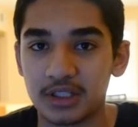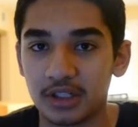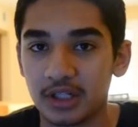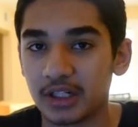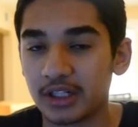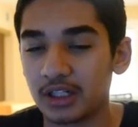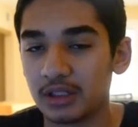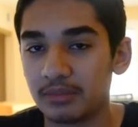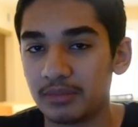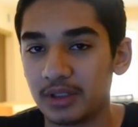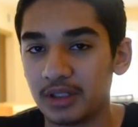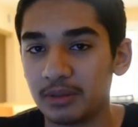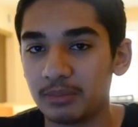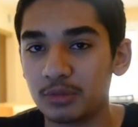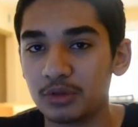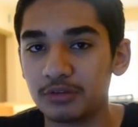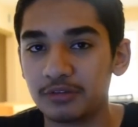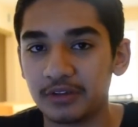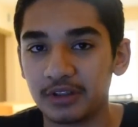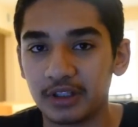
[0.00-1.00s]
You're not going to be
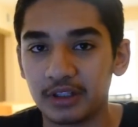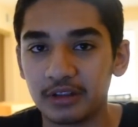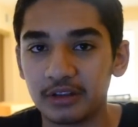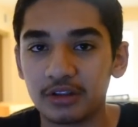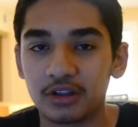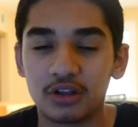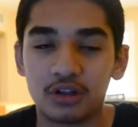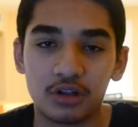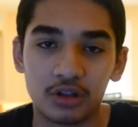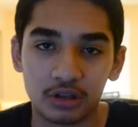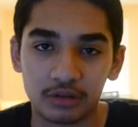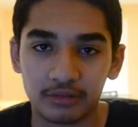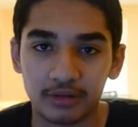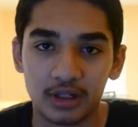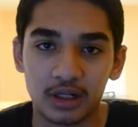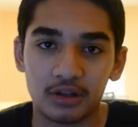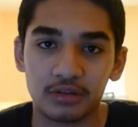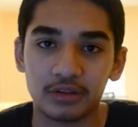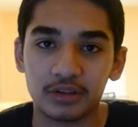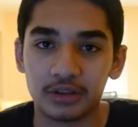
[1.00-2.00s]
moving it all
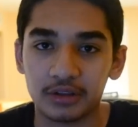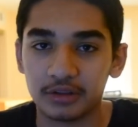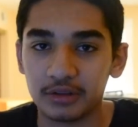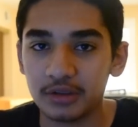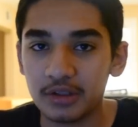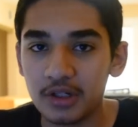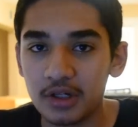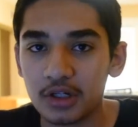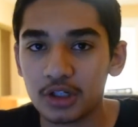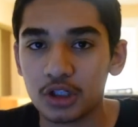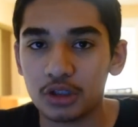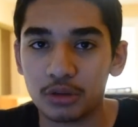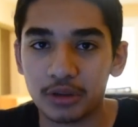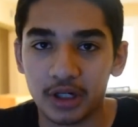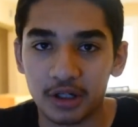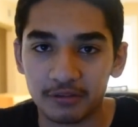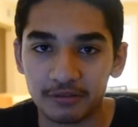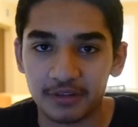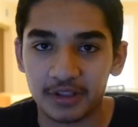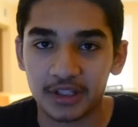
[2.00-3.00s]
around and
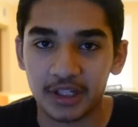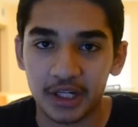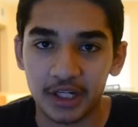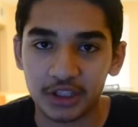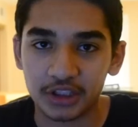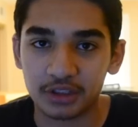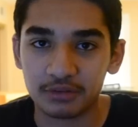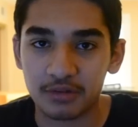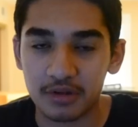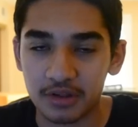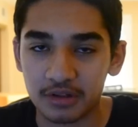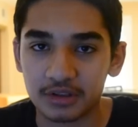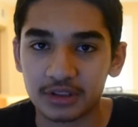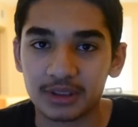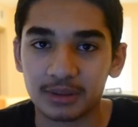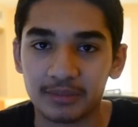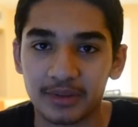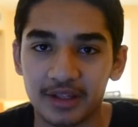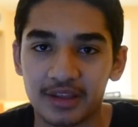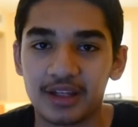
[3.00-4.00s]
going on vacation with it or
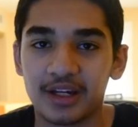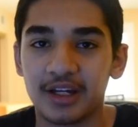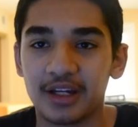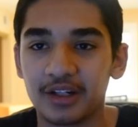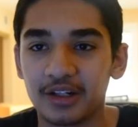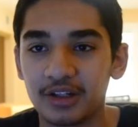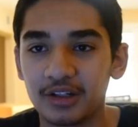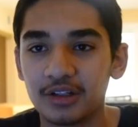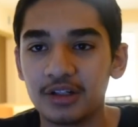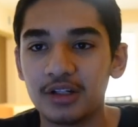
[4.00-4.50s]
something like that.